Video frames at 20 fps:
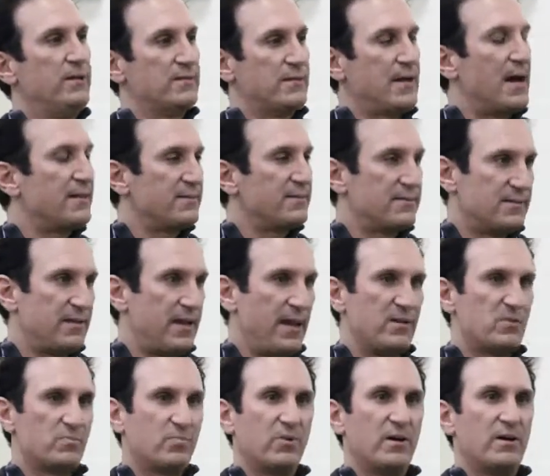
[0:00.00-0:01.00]
He's got
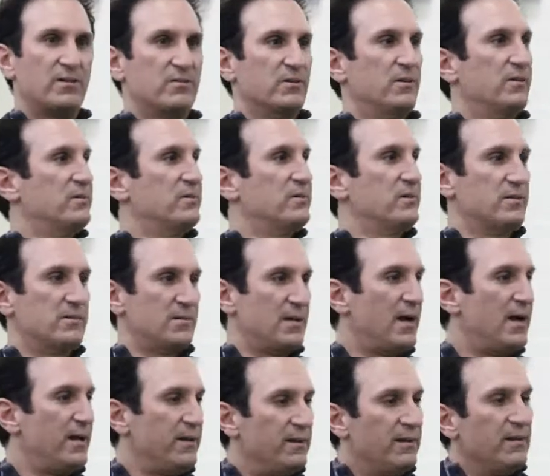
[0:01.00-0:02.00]
stage presence. He's
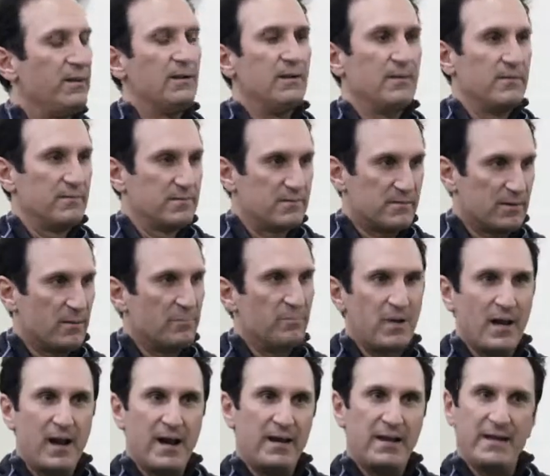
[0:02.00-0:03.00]
got
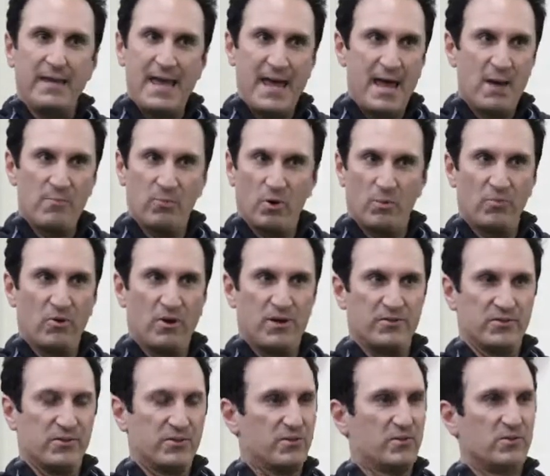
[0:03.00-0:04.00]
some kind of camera
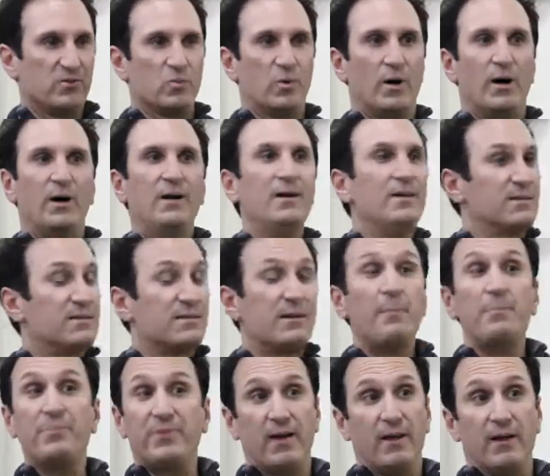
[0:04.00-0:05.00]
presence as well.
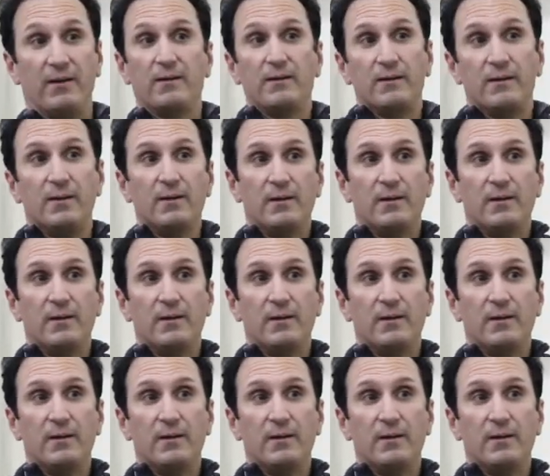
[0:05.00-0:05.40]
Something.